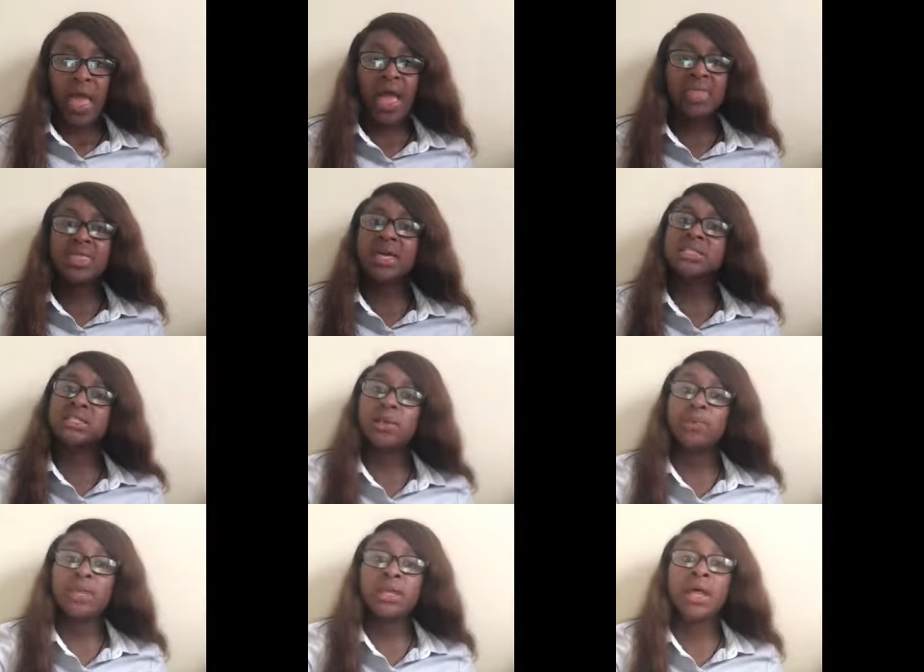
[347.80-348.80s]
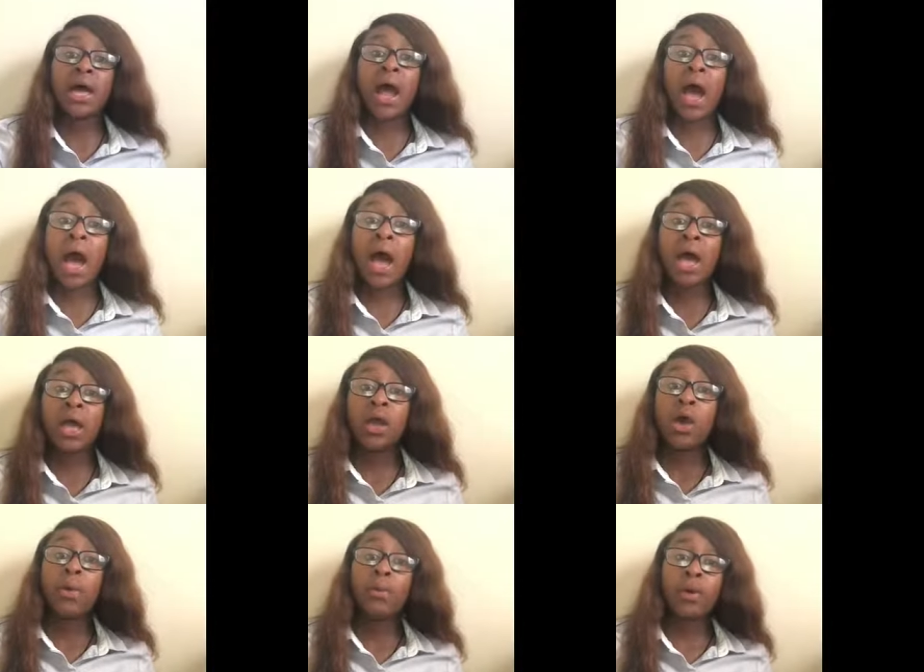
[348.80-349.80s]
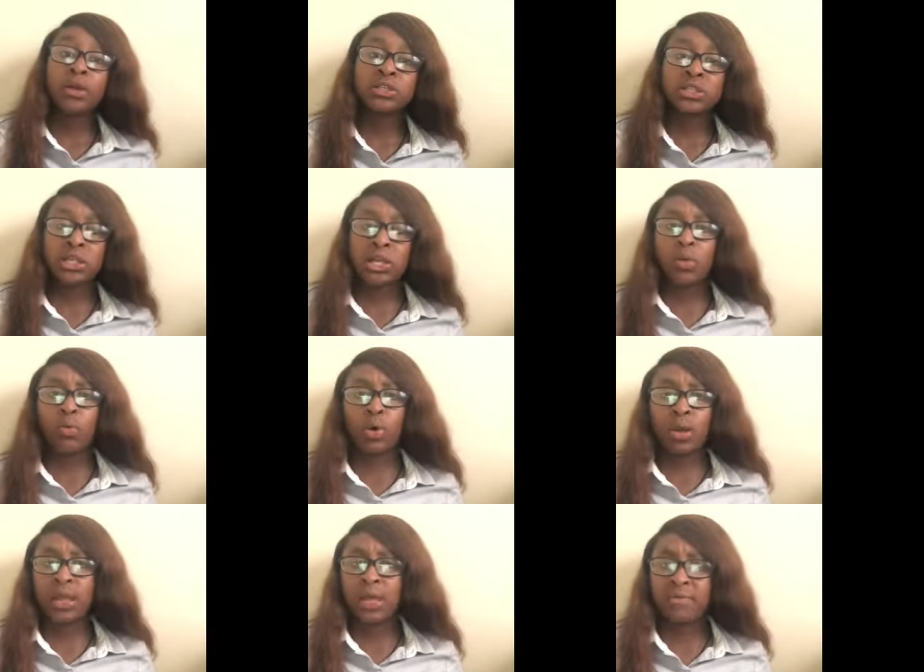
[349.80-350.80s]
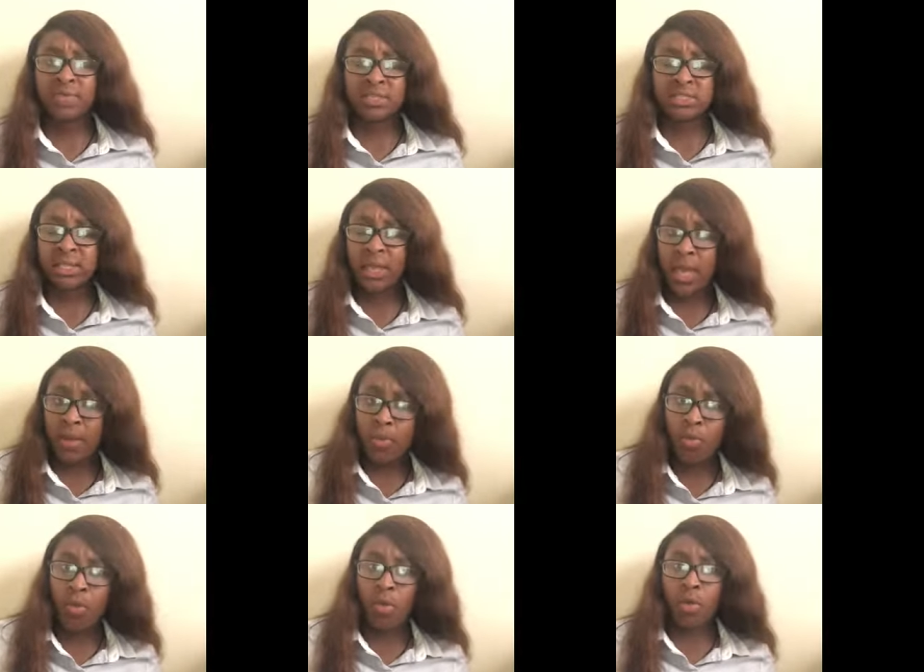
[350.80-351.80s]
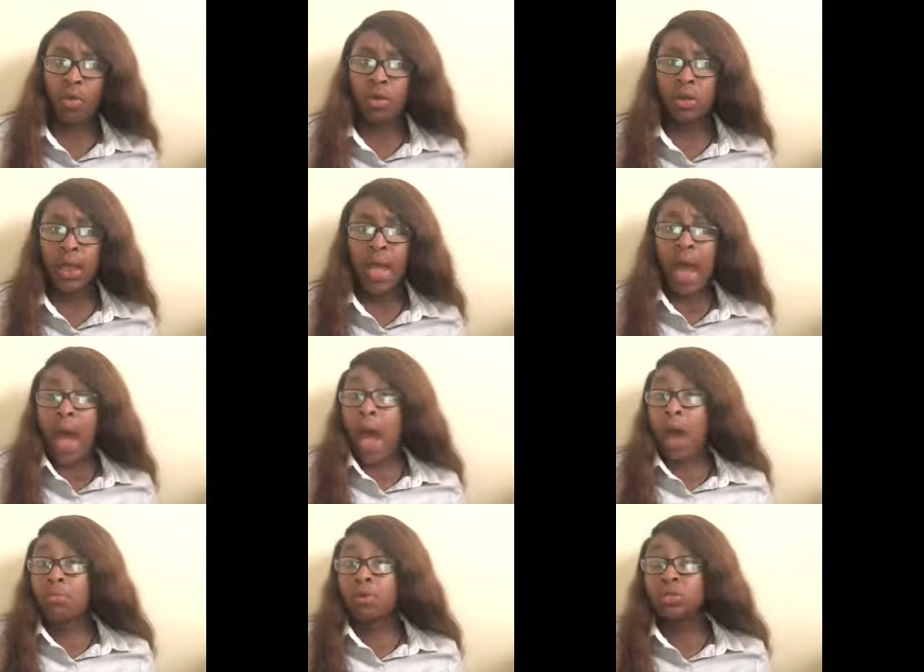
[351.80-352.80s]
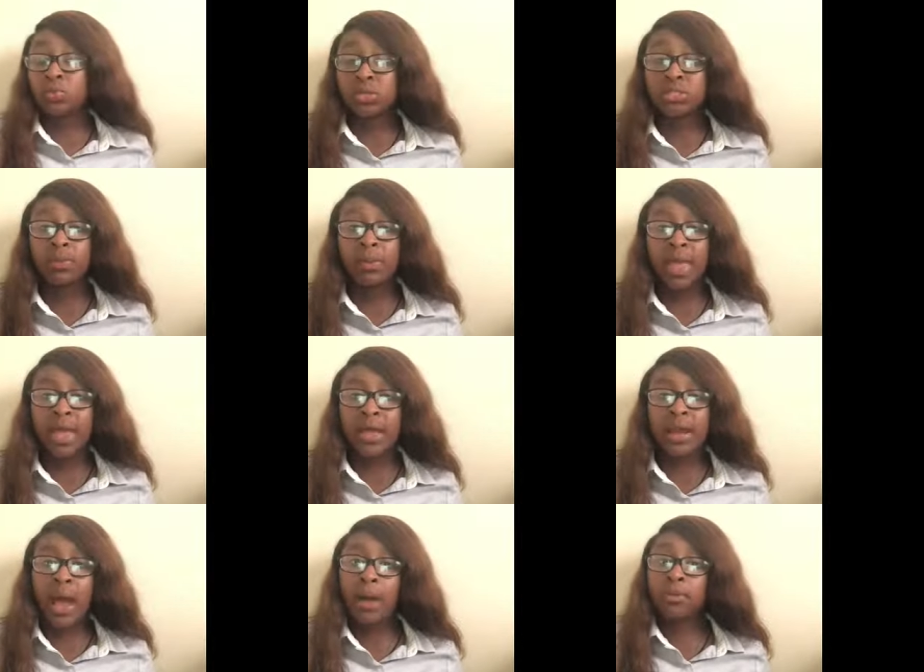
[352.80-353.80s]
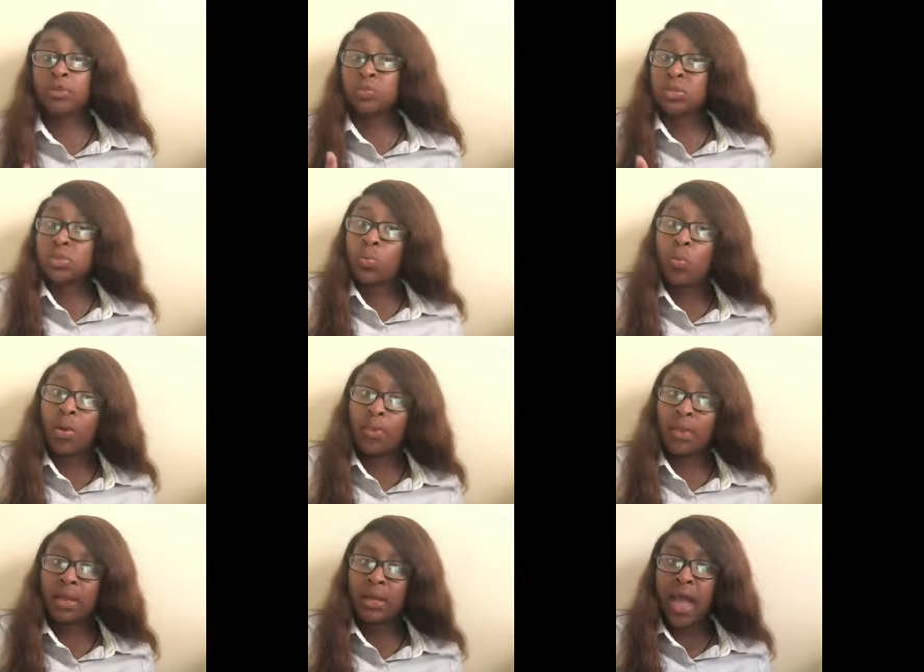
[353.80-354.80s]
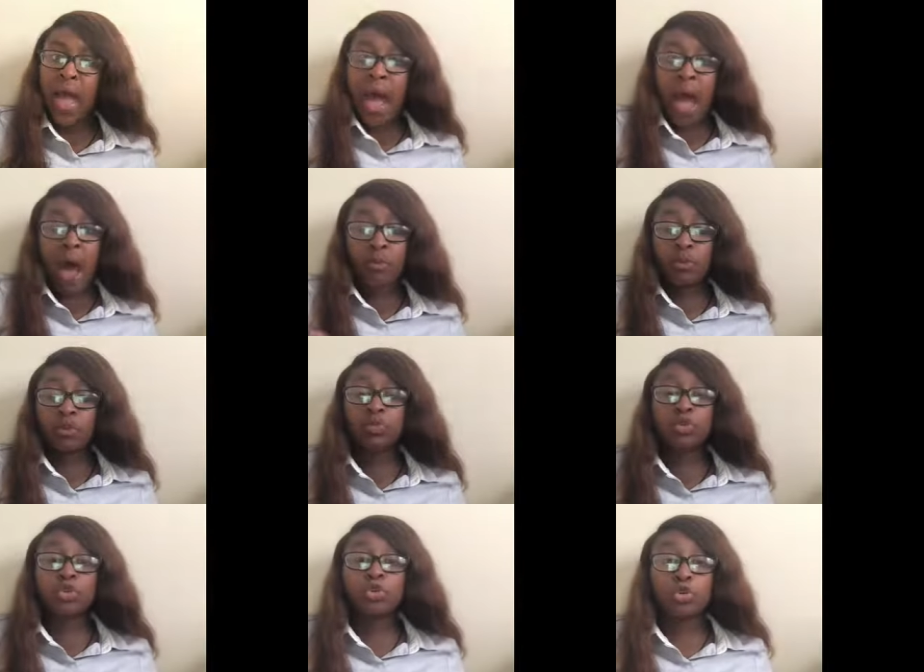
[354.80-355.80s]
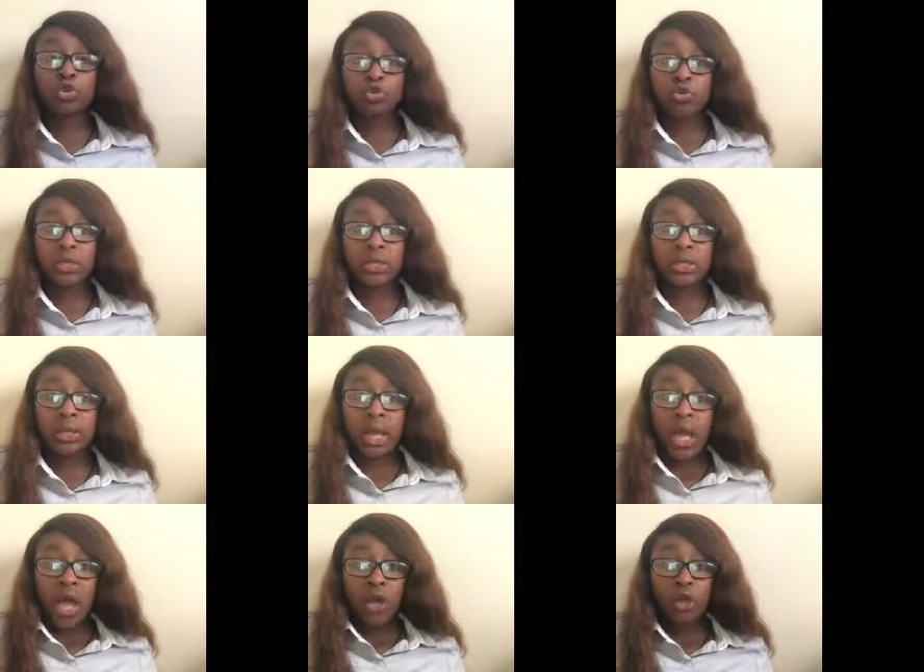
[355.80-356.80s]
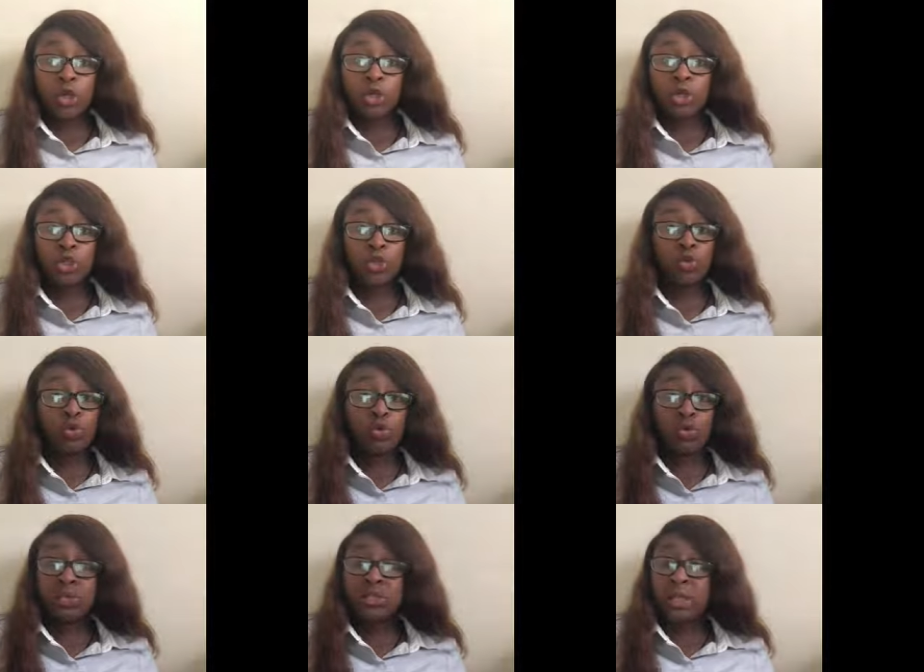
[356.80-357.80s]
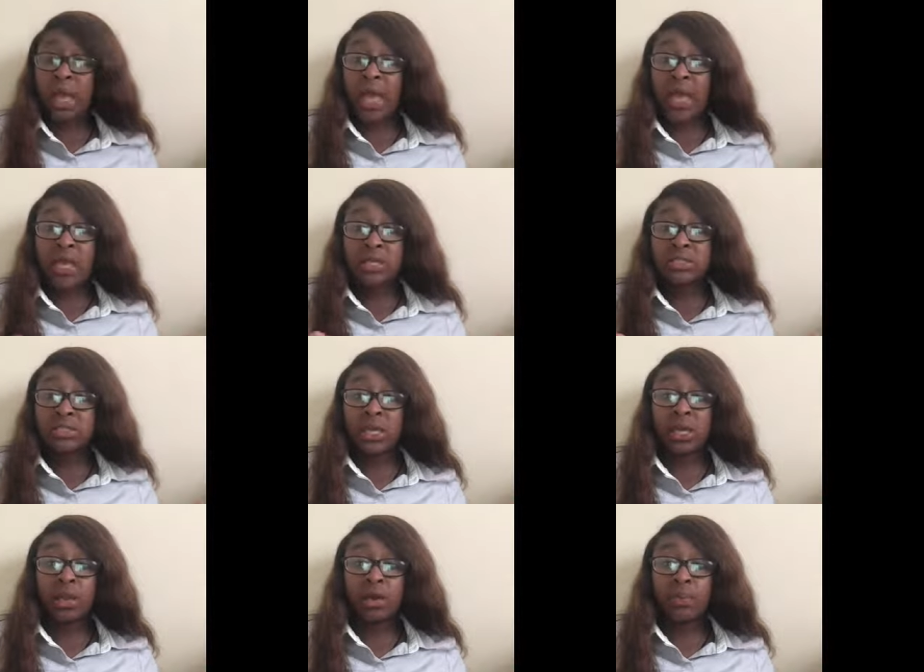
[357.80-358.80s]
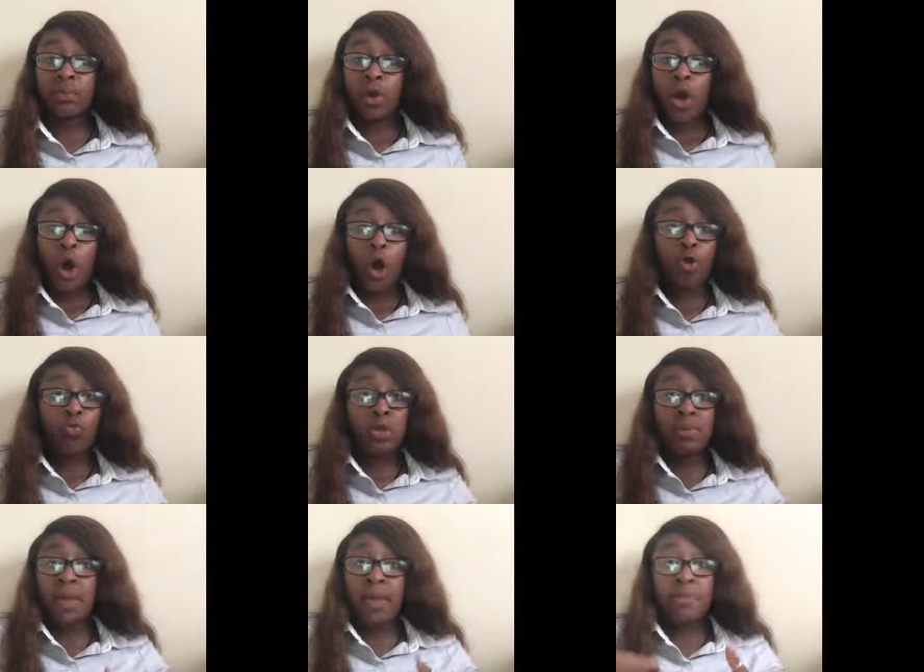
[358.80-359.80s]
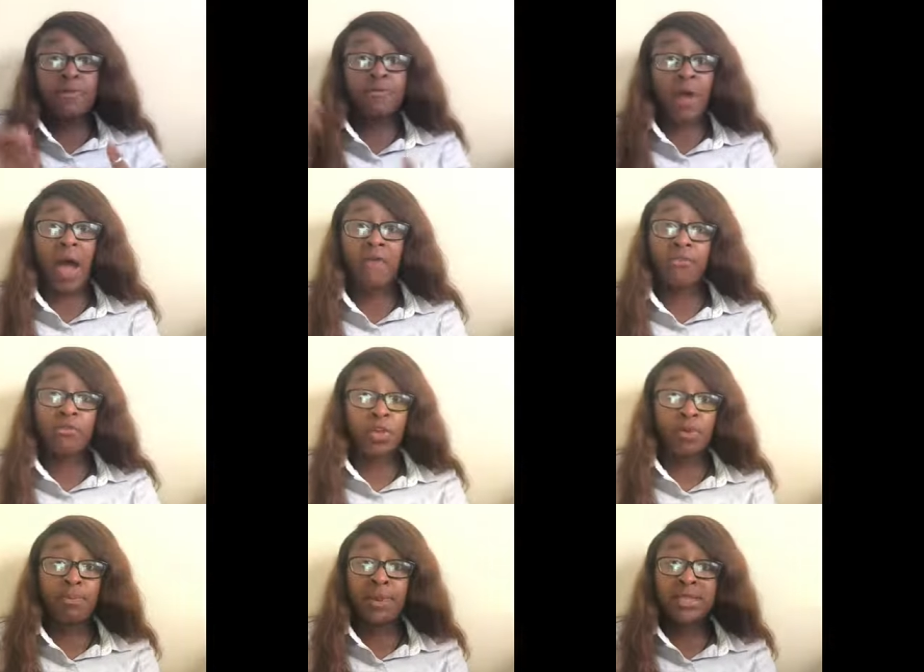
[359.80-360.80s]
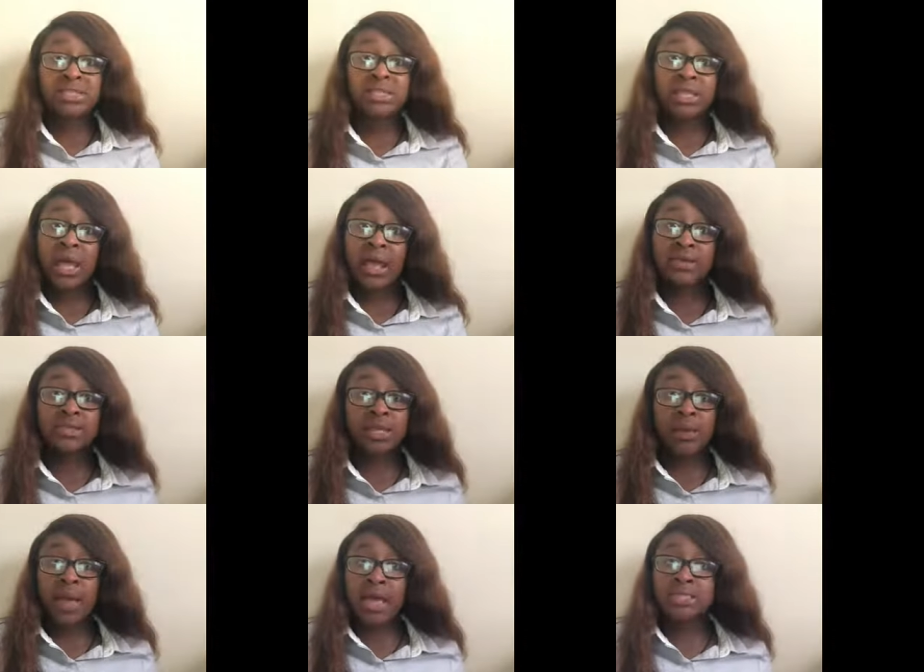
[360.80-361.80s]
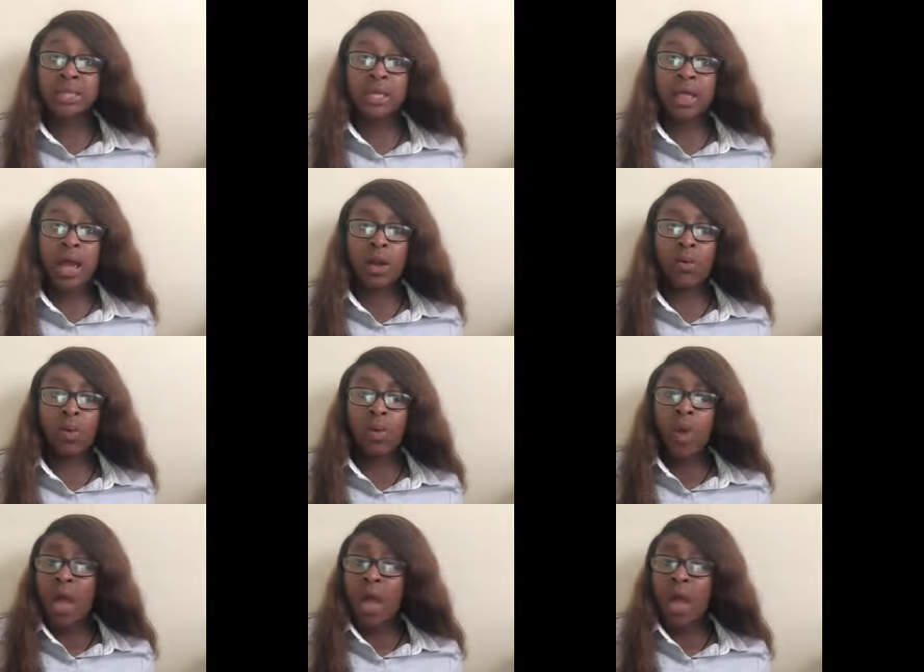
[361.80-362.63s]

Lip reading: And that's something that I personally want to investigate more on. How much was a man? How much was a woman? How much were children? Could you say set up only maybe 5 of your best slaves up as collateral?